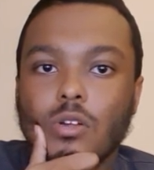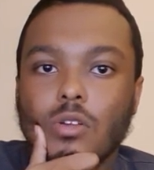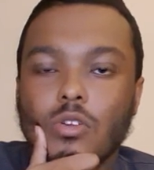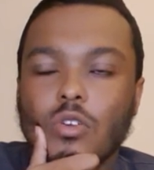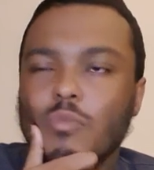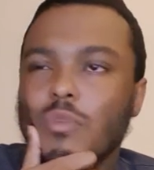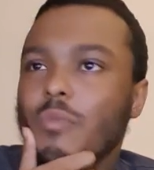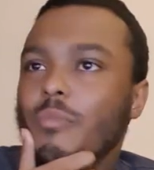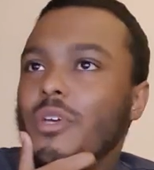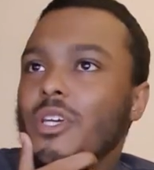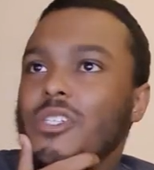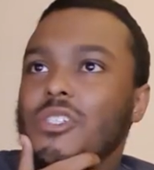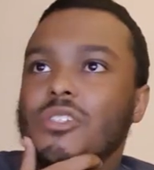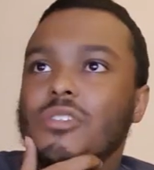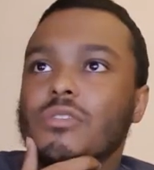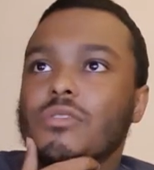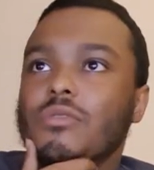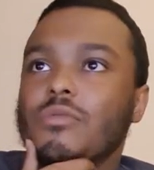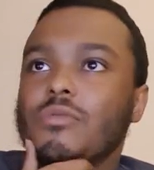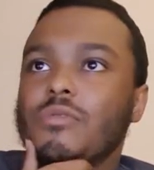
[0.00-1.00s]
maybe I
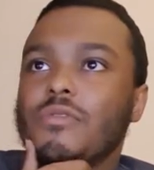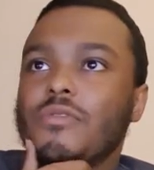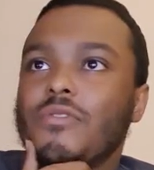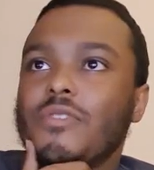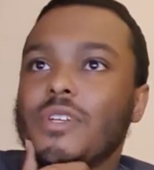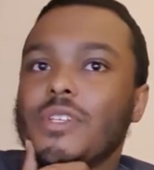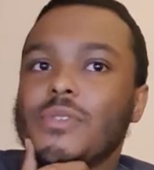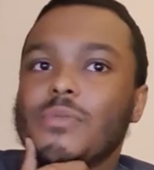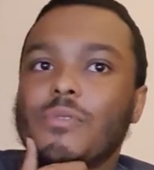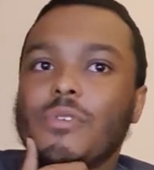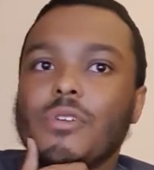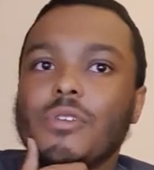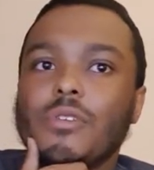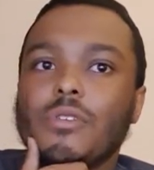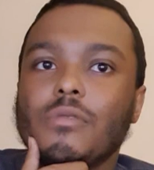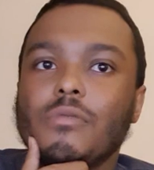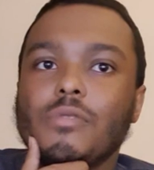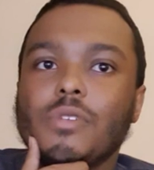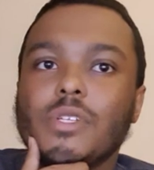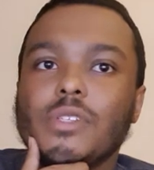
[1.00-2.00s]
shouldn't do the fillets right
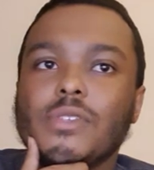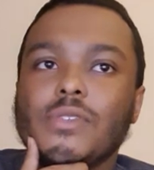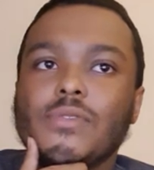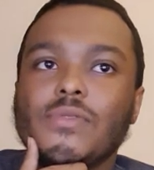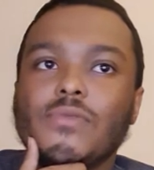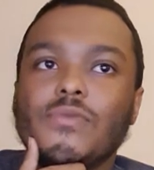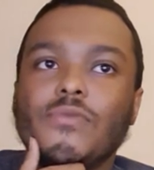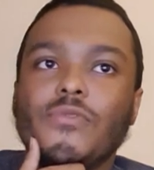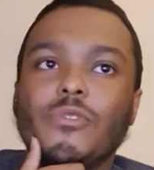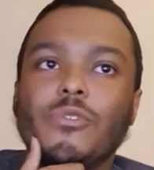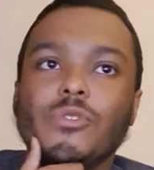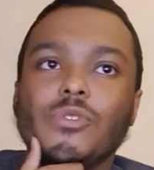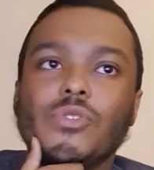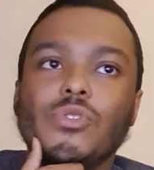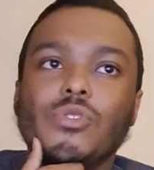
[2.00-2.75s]
now. Let's first